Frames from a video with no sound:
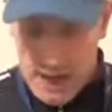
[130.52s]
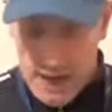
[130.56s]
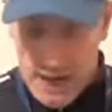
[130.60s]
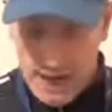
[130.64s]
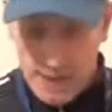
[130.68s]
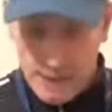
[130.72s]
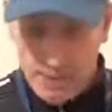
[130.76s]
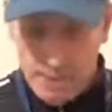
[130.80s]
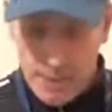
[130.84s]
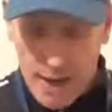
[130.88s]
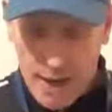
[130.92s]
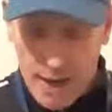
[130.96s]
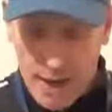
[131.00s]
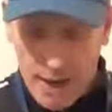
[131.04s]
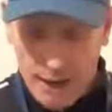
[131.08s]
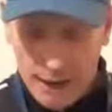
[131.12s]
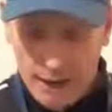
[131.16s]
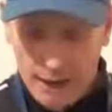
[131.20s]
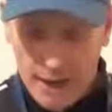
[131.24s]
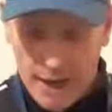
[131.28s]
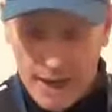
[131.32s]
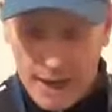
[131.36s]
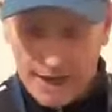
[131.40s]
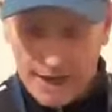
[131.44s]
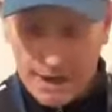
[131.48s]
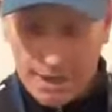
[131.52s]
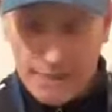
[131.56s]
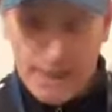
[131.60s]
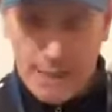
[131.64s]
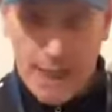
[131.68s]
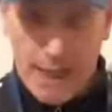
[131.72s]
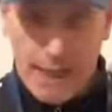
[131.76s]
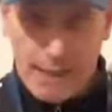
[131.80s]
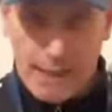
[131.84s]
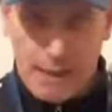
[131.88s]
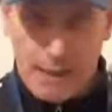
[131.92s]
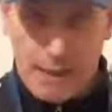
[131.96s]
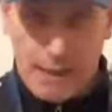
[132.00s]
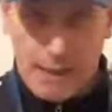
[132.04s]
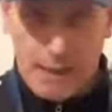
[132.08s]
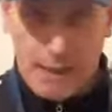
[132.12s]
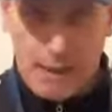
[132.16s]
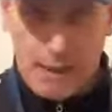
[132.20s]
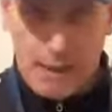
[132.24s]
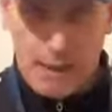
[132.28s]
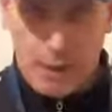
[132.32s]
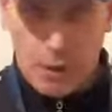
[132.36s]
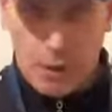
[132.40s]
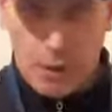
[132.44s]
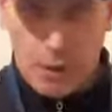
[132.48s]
And abettor is a person. There we